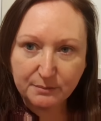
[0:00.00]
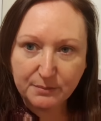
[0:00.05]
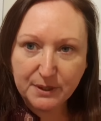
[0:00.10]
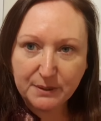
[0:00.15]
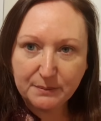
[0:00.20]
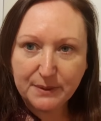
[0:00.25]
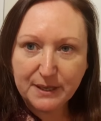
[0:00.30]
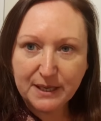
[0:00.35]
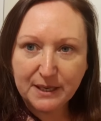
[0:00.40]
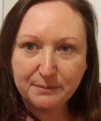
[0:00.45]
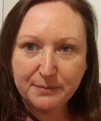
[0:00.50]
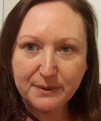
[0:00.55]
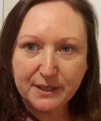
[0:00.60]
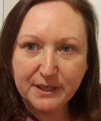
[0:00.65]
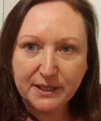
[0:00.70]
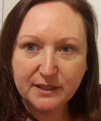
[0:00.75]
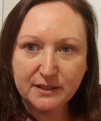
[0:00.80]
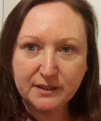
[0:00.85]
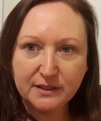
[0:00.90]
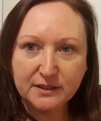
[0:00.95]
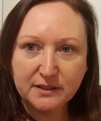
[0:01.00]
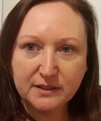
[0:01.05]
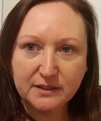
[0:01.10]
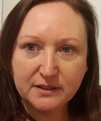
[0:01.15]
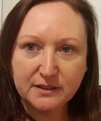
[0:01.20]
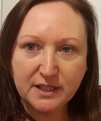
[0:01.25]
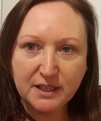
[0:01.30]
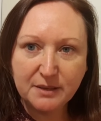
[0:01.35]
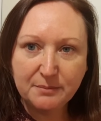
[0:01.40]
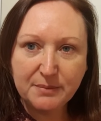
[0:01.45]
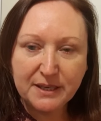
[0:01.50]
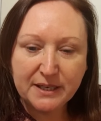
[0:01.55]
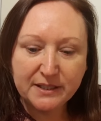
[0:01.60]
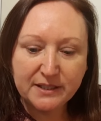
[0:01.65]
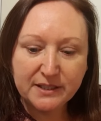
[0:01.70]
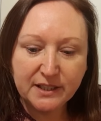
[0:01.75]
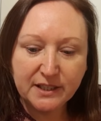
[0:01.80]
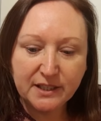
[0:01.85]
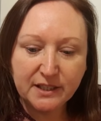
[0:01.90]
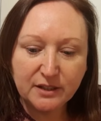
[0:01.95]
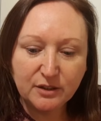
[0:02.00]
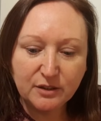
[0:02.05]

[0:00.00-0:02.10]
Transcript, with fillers: bit by bit, day by day,